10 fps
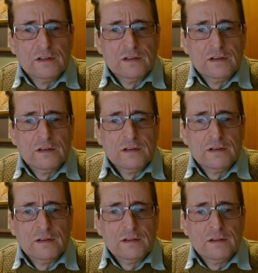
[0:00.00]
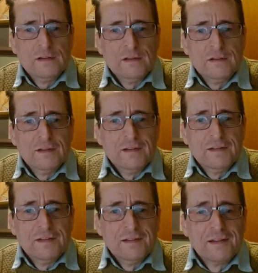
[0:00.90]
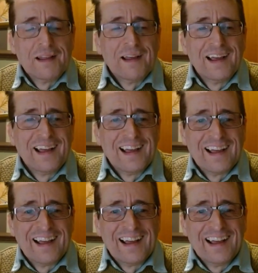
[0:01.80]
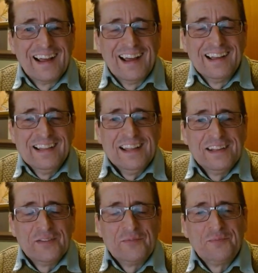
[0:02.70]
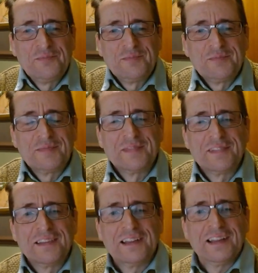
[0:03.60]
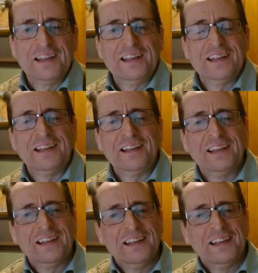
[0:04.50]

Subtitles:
[no speech]